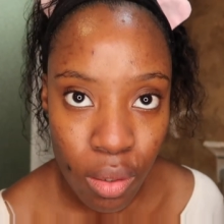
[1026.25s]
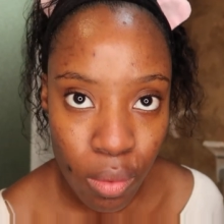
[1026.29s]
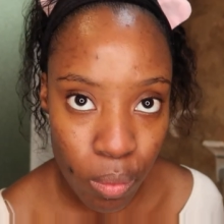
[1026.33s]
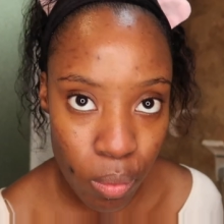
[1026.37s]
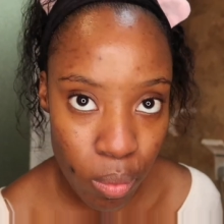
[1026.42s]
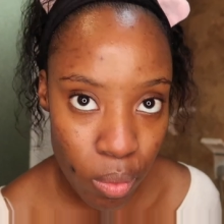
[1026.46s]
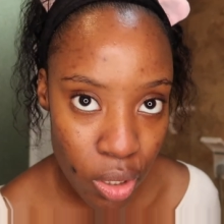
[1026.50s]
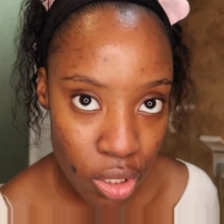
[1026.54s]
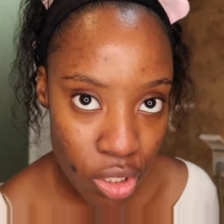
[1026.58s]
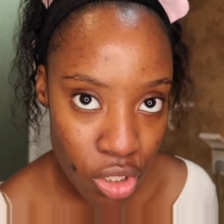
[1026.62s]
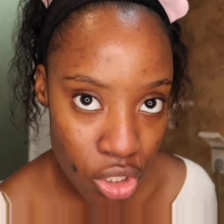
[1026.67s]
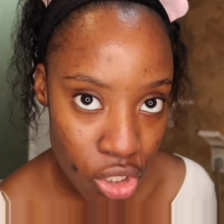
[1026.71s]

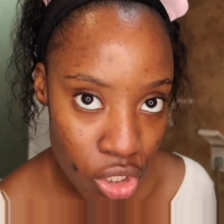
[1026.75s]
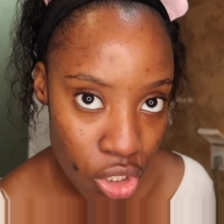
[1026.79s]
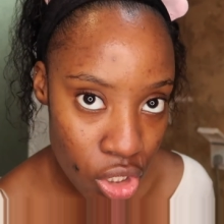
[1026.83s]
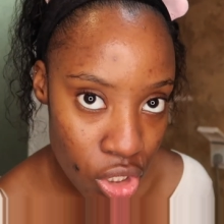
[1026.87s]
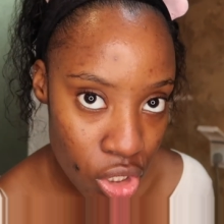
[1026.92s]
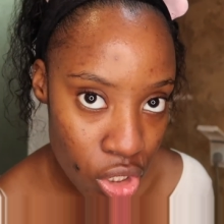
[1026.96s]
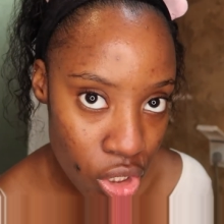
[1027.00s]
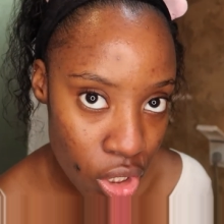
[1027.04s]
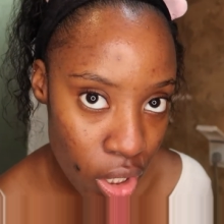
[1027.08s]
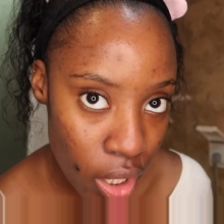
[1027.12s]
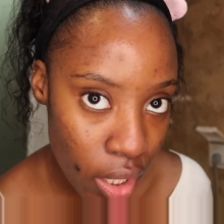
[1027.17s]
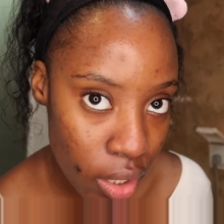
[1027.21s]

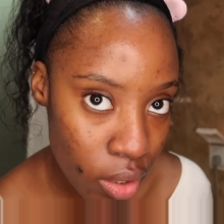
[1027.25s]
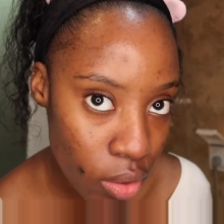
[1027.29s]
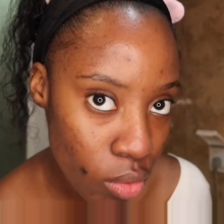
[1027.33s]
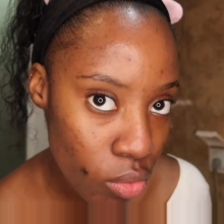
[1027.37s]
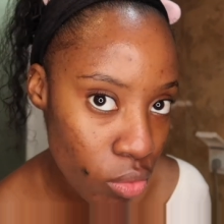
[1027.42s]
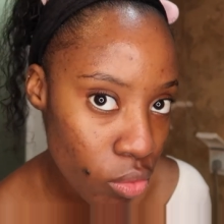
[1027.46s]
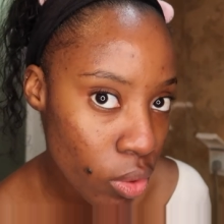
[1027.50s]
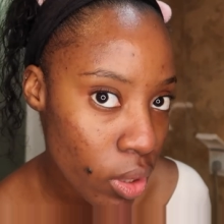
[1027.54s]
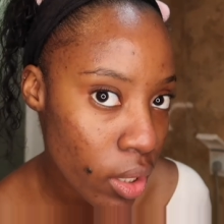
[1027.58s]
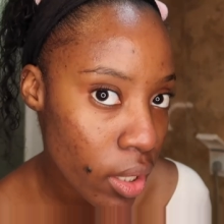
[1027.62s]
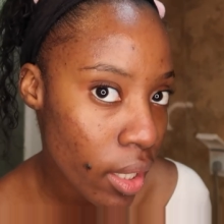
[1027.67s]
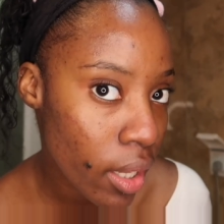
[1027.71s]
which I
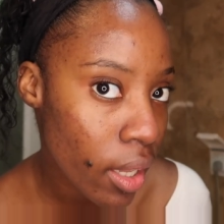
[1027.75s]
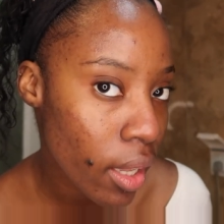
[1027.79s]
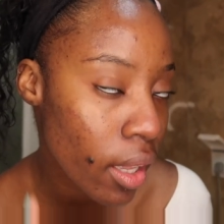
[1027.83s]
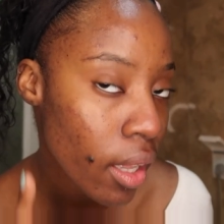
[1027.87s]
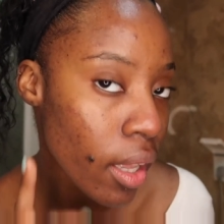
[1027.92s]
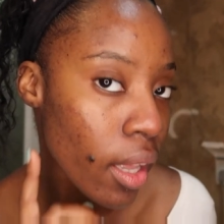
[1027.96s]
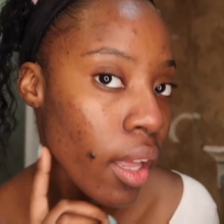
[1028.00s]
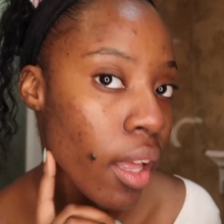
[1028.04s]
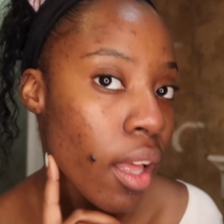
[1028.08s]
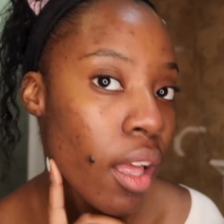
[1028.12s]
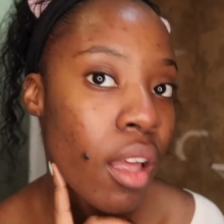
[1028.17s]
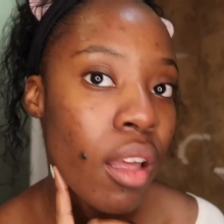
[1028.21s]
don't really
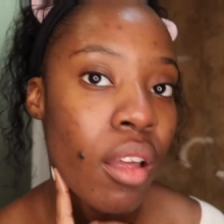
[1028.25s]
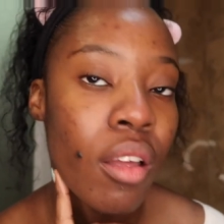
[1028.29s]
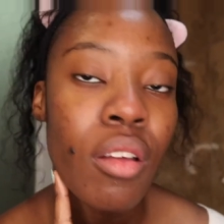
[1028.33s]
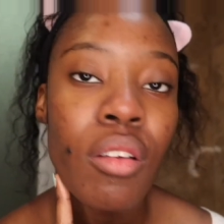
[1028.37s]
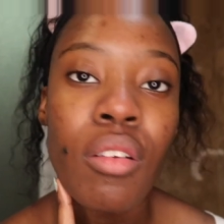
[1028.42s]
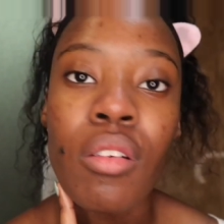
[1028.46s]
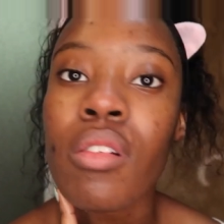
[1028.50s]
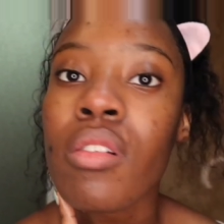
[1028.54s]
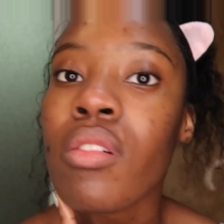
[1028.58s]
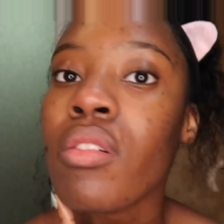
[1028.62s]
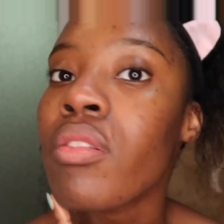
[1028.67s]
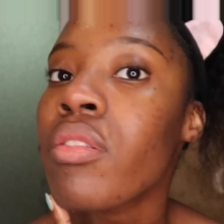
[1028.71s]

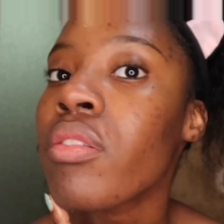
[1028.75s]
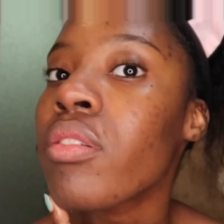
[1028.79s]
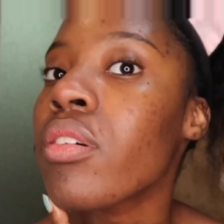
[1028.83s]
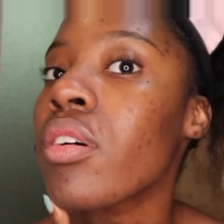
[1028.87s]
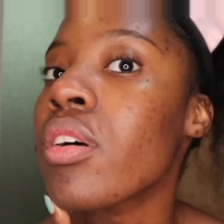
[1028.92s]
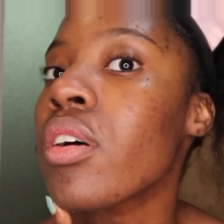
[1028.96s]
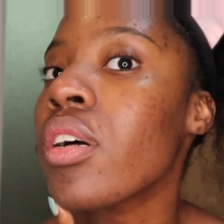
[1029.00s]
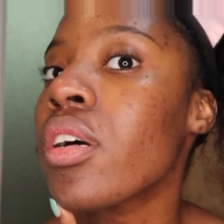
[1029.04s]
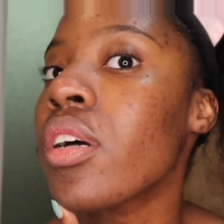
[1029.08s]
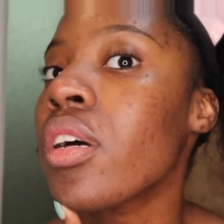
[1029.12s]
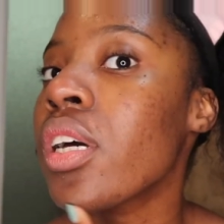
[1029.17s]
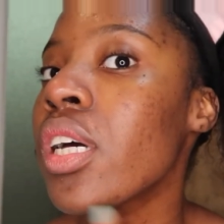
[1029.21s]
have